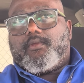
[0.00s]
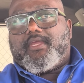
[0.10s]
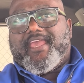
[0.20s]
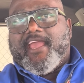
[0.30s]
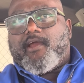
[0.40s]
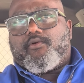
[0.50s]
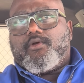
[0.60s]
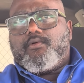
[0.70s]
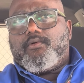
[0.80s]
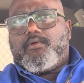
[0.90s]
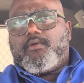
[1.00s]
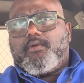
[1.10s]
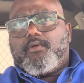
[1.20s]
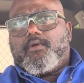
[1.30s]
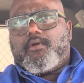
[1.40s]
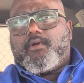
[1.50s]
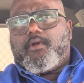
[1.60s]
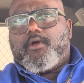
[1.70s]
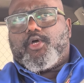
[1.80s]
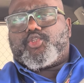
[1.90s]
Carol
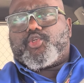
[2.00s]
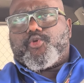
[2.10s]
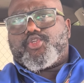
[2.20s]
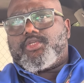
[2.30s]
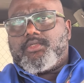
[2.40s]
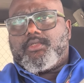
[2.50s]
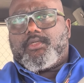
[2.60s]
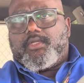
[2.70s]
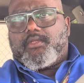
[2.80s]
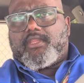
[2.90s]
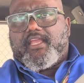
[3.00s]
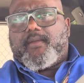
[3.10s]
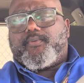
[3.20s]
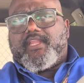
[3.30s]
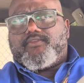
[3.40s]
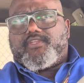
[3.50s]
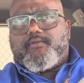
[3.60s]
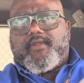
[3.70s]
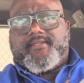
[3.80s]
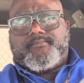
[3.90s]
assertion. I think I pronounced
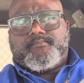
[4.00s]
that right.